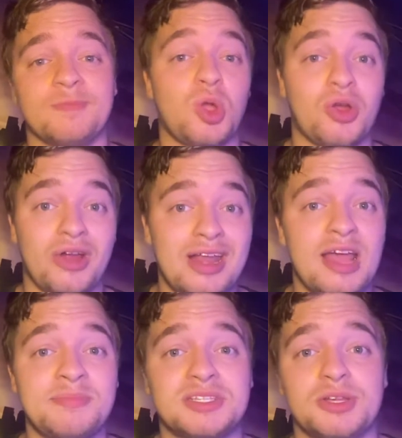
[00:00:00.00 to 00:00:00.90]
Great
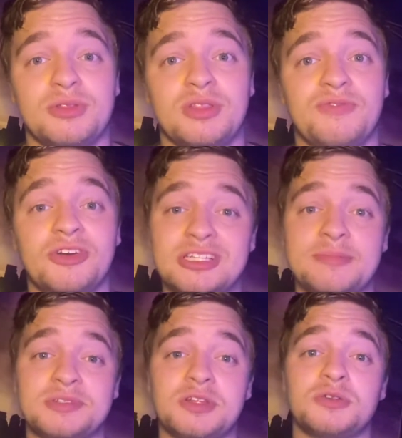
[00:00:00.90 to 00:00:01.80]
episode. The first
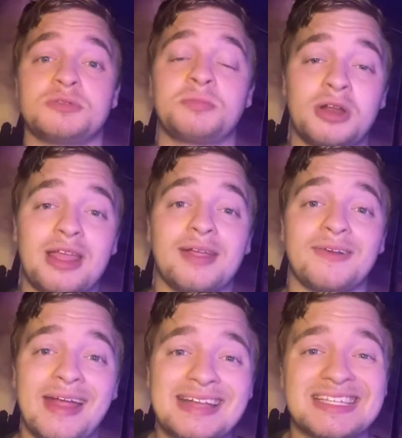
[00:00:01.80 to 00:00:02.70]
episode was pretty
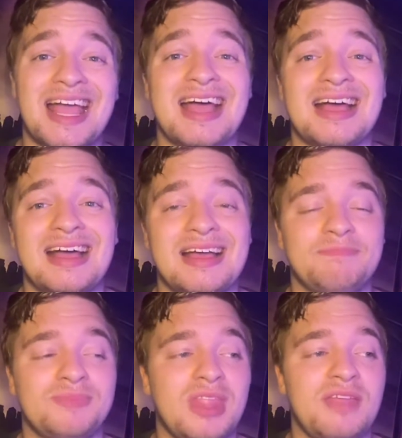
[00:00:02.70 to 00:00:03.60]
great.
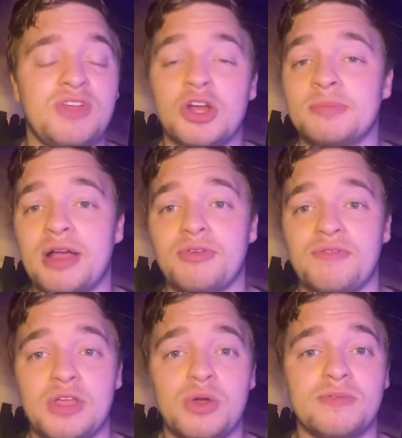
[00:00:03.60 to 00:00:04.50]
If you heard my
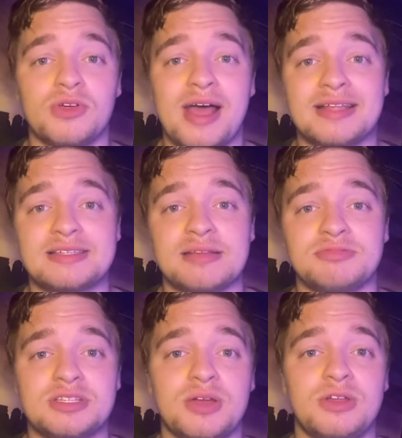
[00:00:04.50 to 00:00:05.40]
review of the last
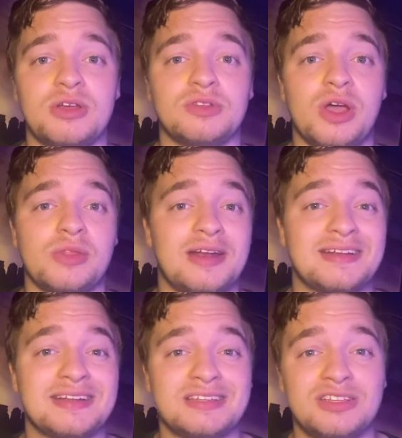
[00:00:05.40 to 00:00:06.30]
episode, you'll know that I
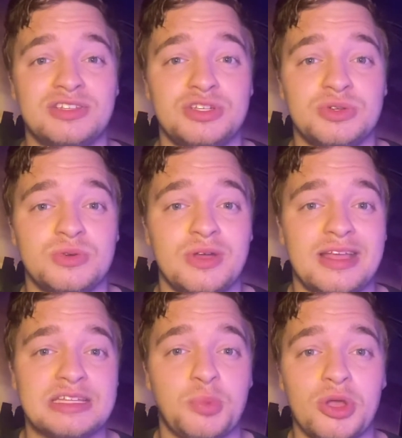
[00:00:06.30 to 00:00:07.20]
didn't do a
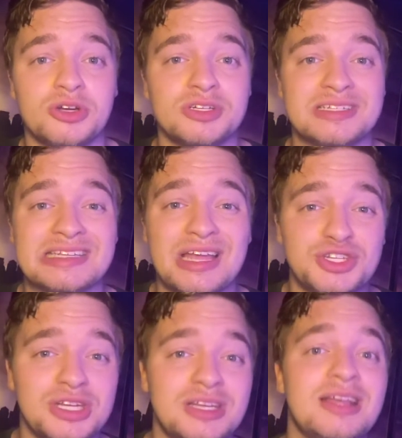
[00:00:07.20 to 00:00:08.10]
spoiler
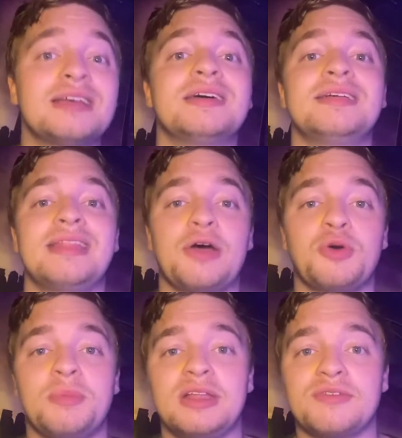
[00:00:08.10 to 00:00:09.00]
discussion. That will
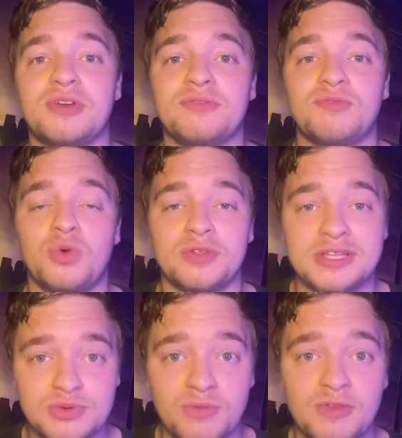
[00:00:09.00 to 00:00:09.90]
be different for
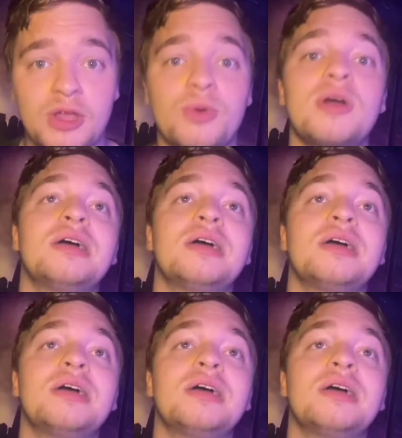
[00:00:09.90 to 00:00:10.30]
this review.